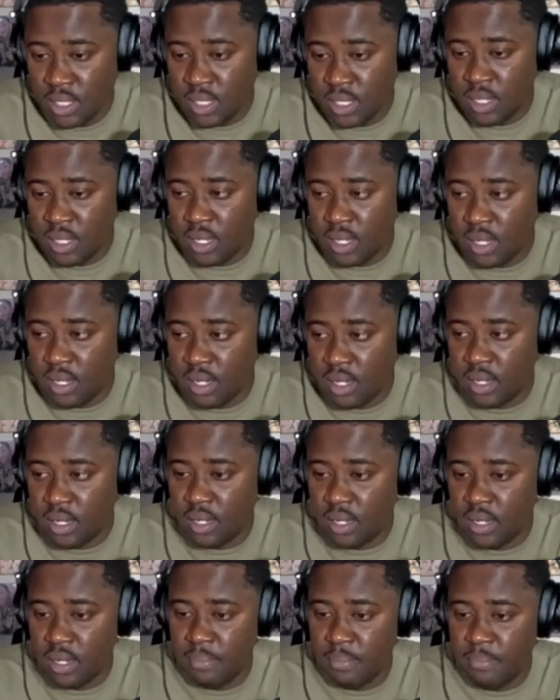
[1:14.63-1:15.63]

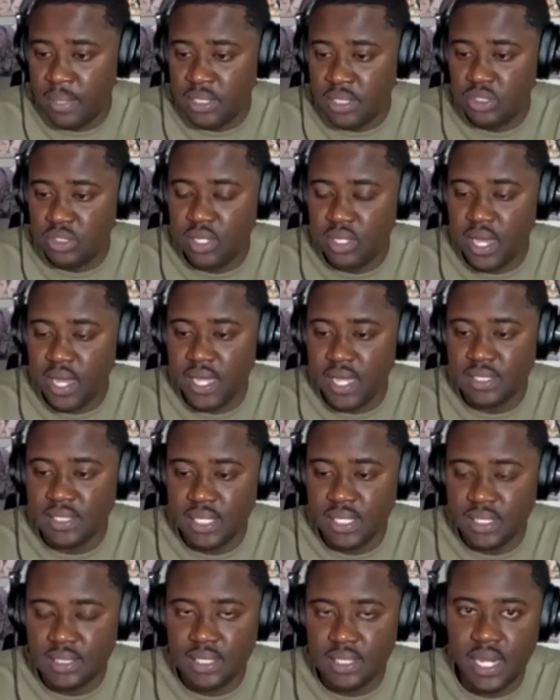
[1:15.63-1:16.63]
sure you guys
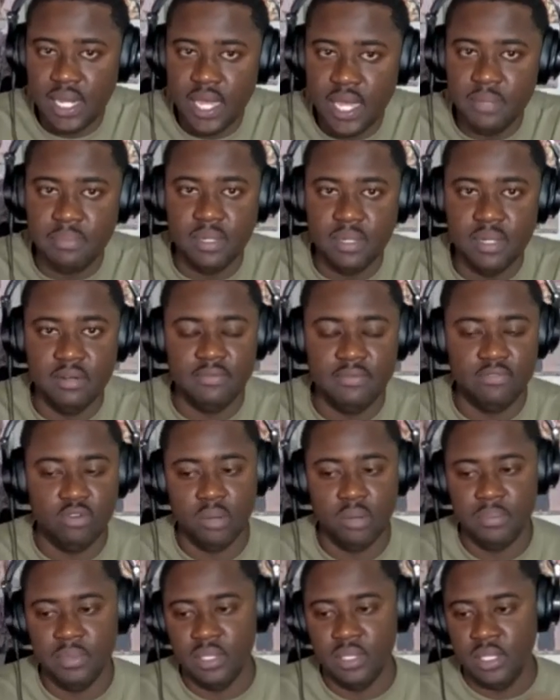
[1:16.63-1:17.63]
hit the like button for
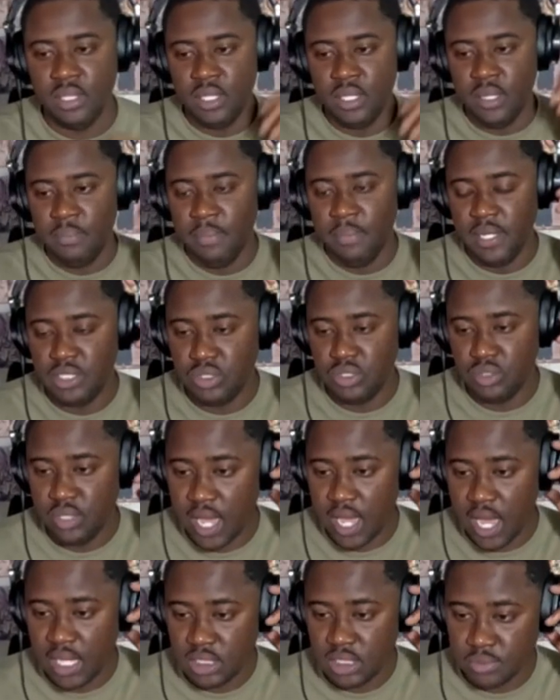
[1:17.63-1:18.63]
me. Make sure you
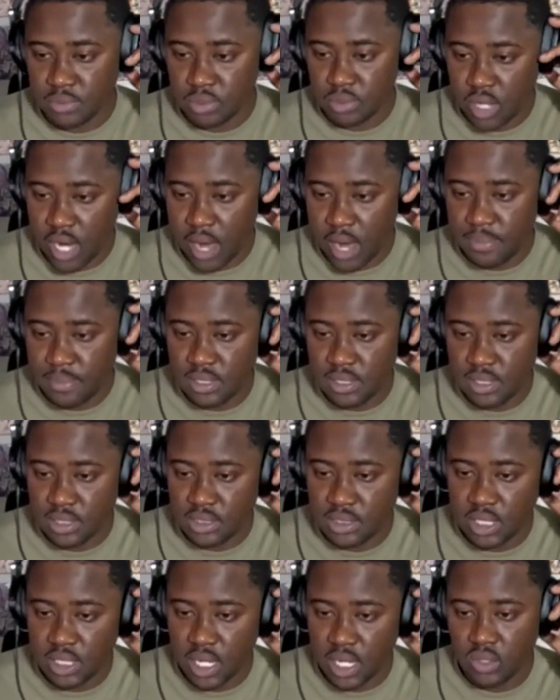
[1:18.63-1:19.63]
guys subscribe to the
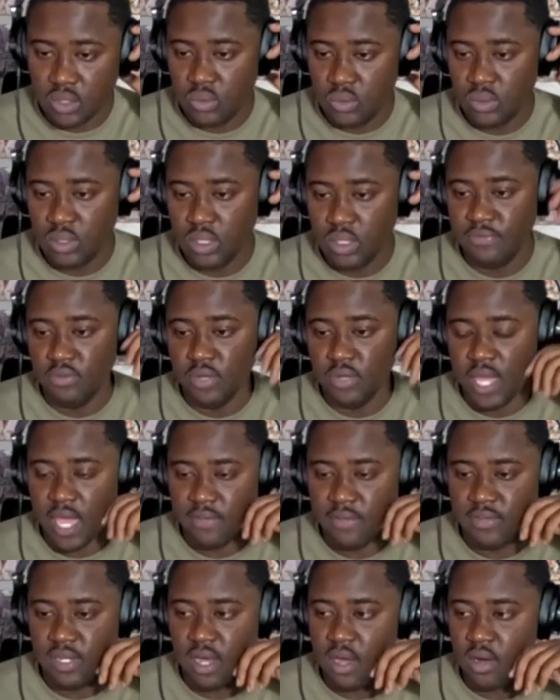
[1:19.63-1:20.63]
channel if you
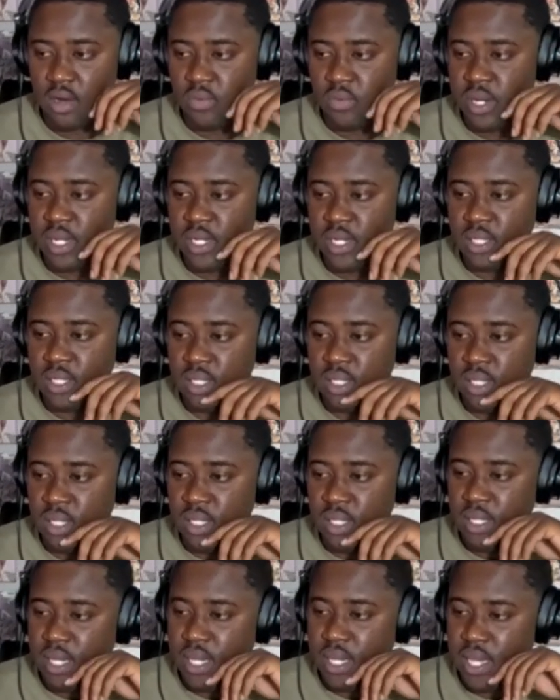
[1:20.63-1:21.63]
haven't already.
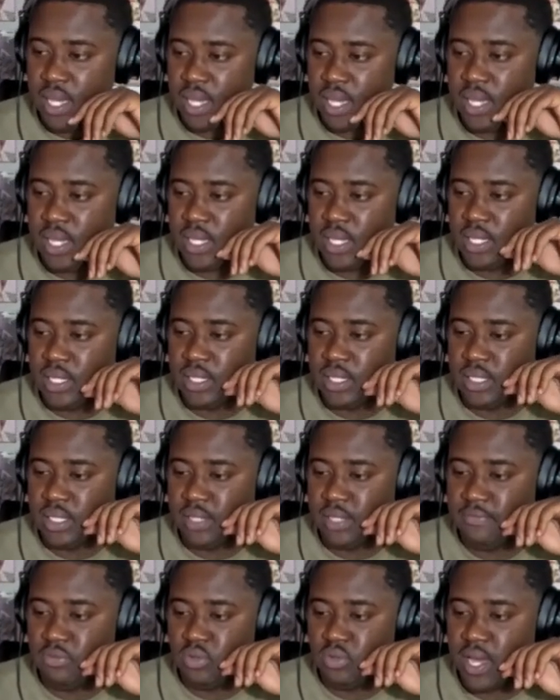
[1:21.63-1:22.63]
And
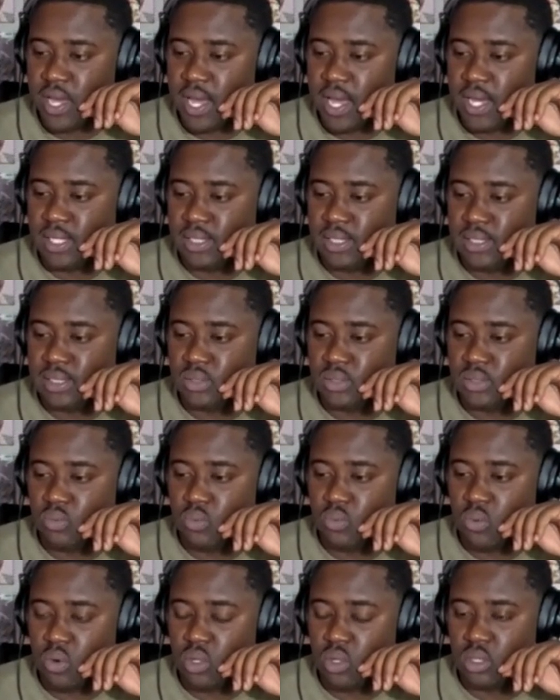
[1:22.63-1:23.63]
if you guys
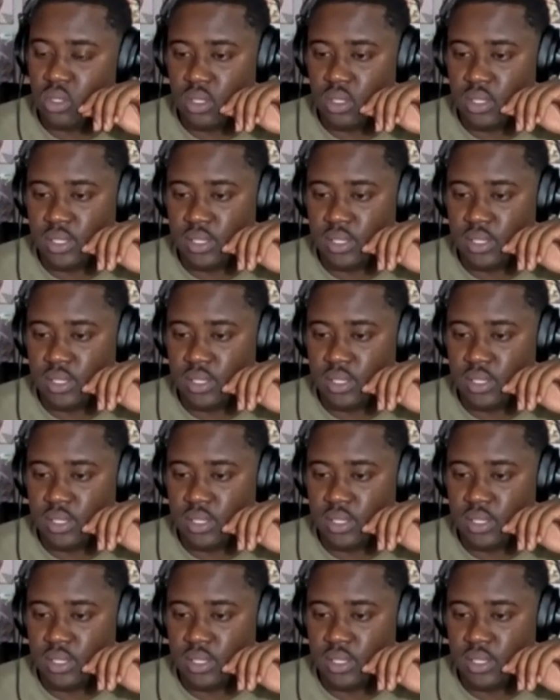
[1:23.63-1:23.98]
want to